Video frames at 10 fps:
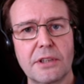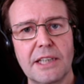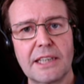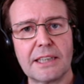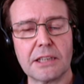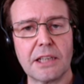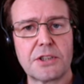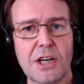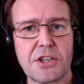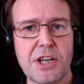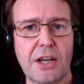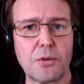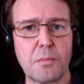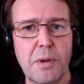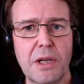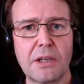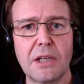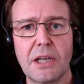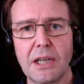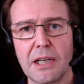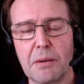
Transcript: the little uh, trash can or bin uh,